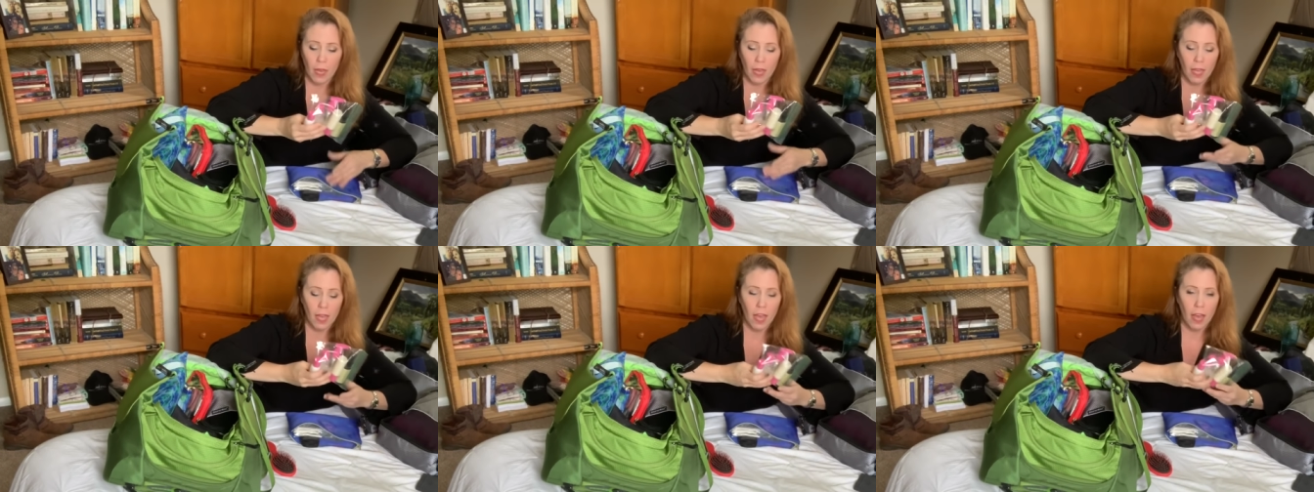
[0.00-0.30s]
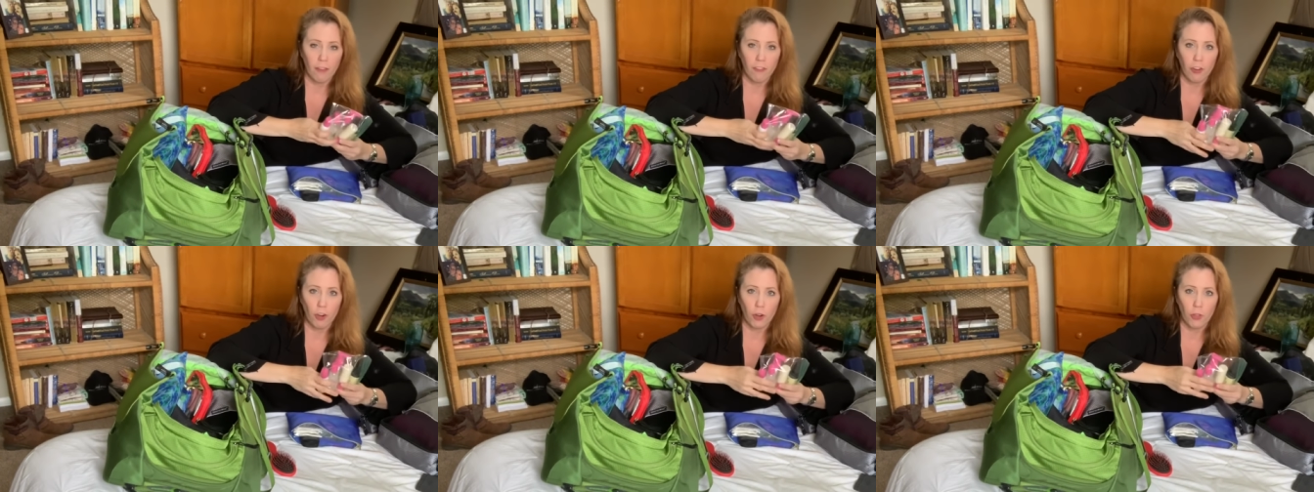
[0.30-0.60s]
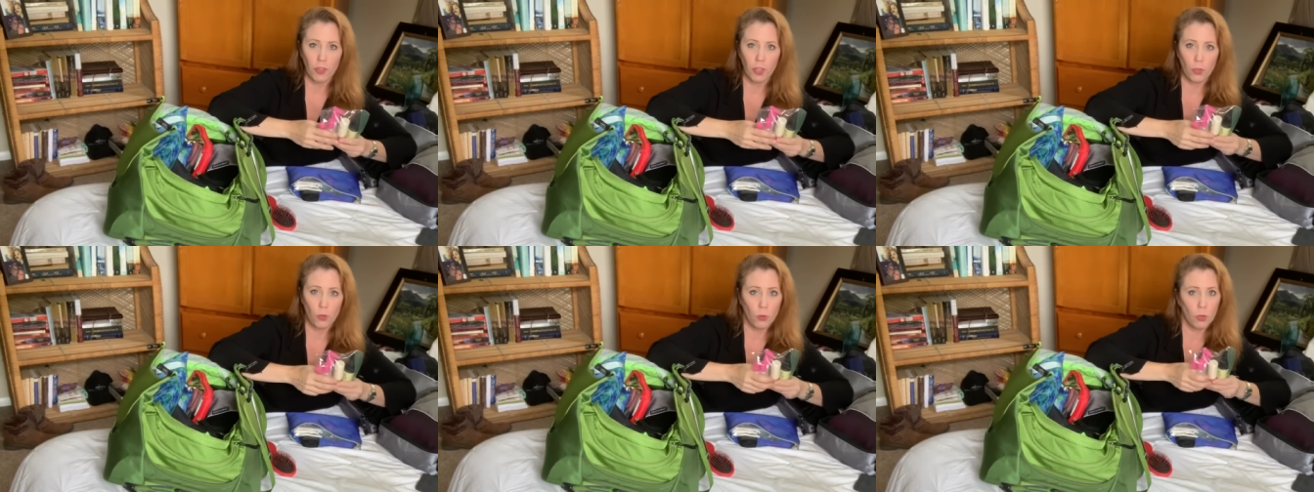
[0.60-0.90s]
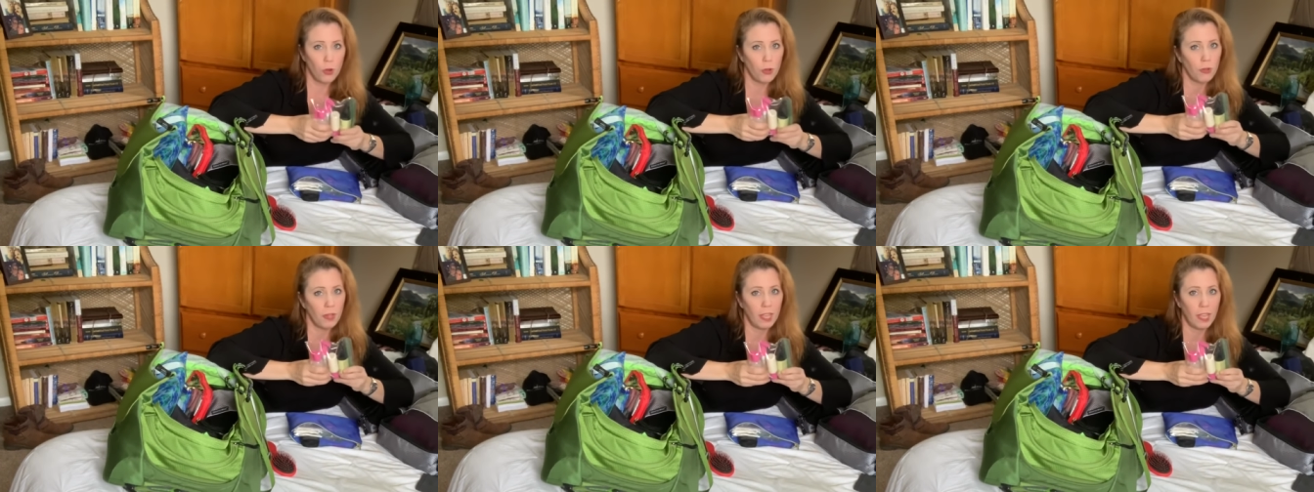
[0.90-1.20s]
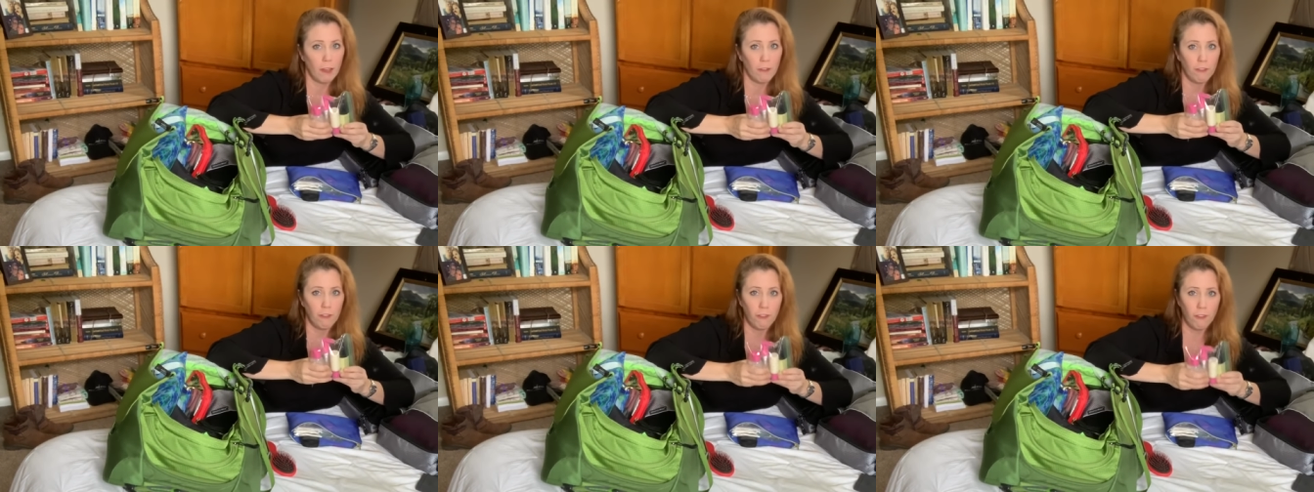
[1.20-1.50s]
I have heard that you can only
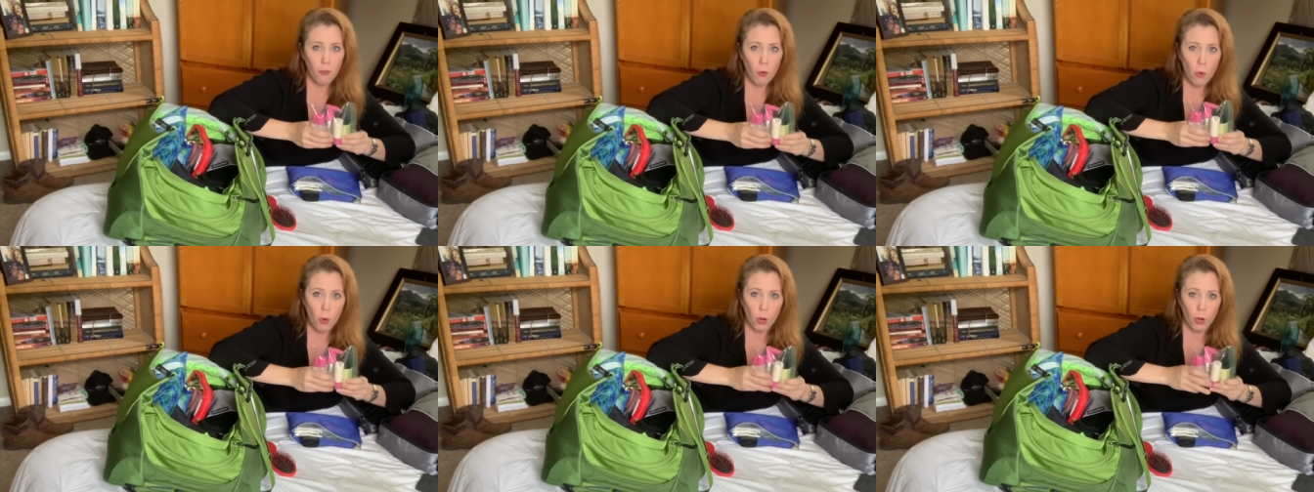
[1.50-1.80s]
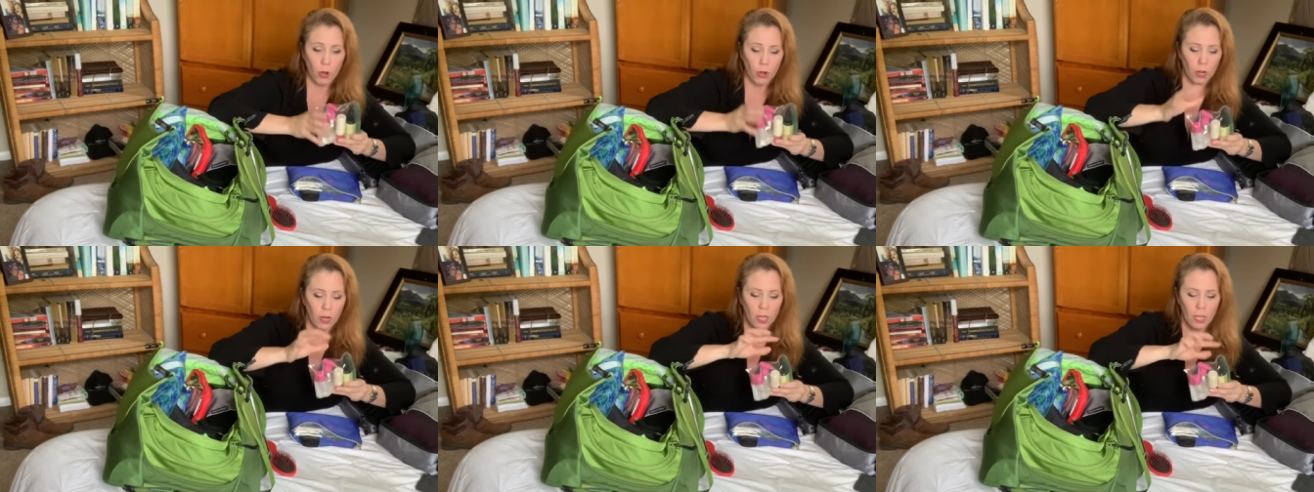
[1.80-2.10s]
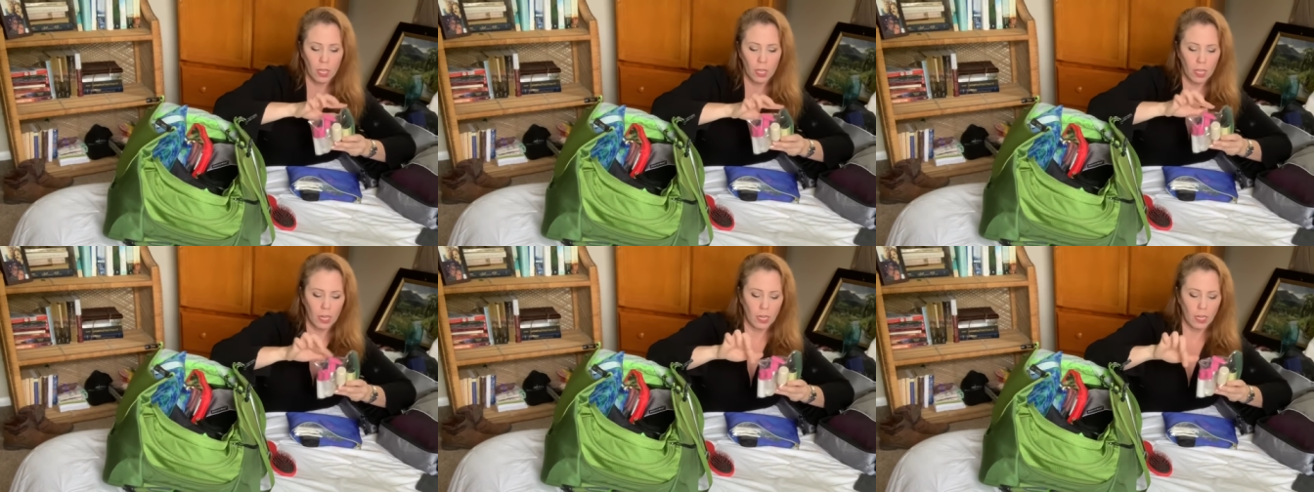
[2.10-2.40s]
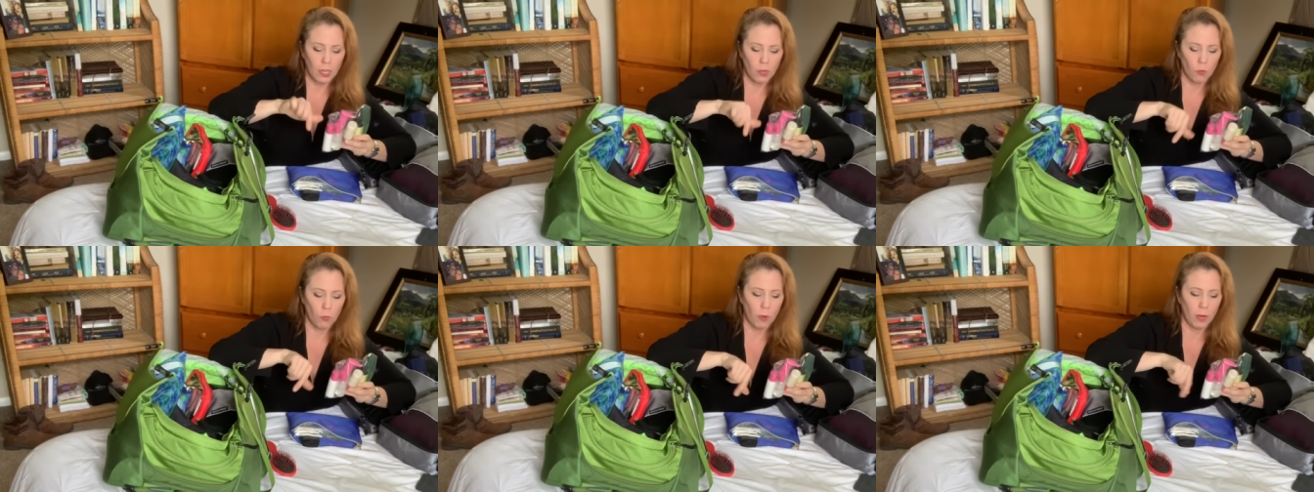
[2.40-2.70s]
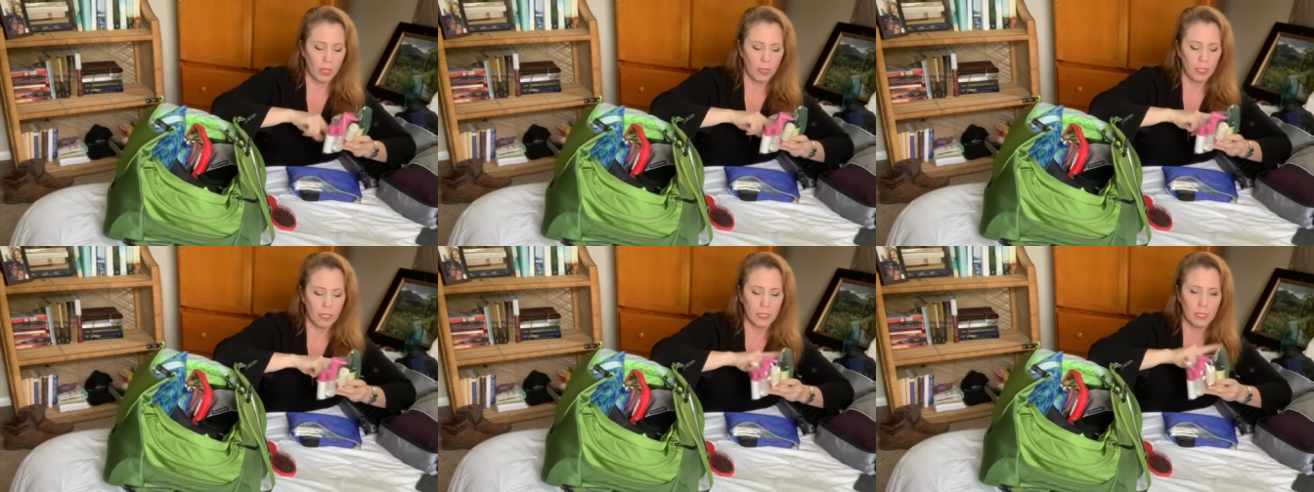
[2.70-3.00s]
have four in
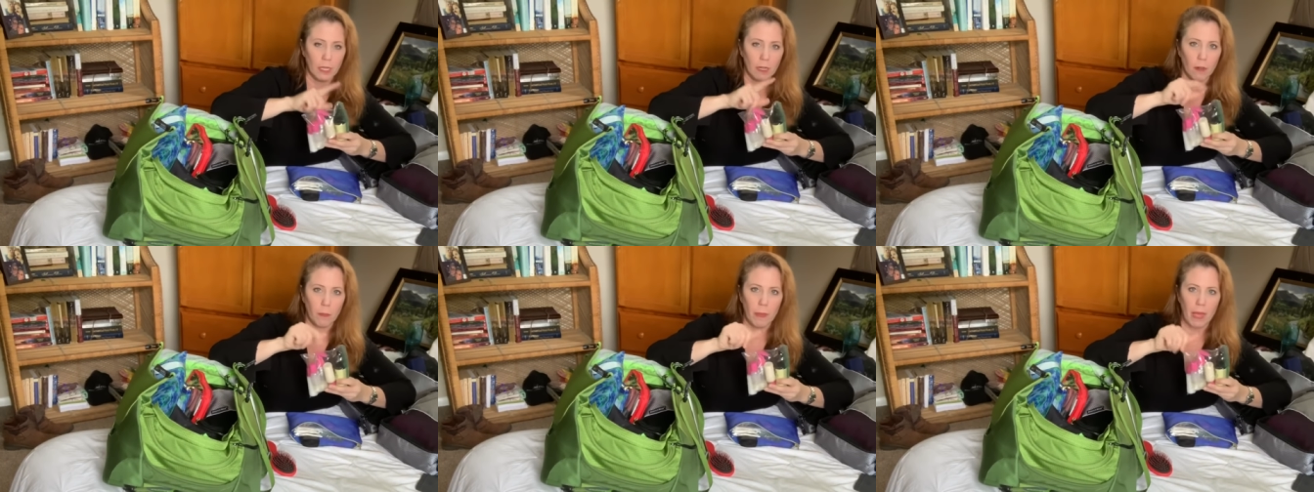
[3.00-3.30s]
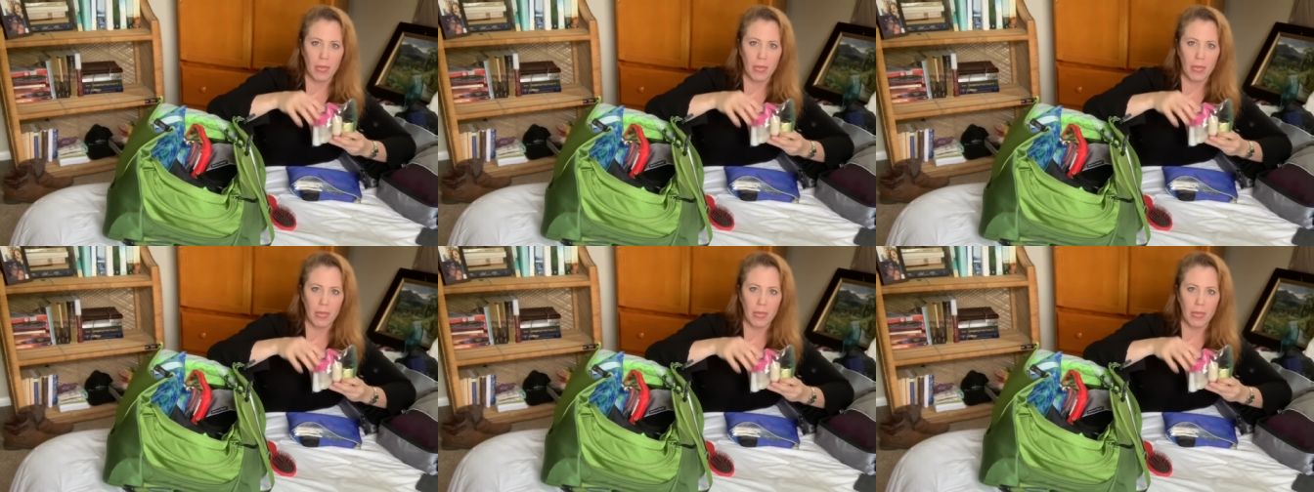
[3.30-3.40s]
one of these little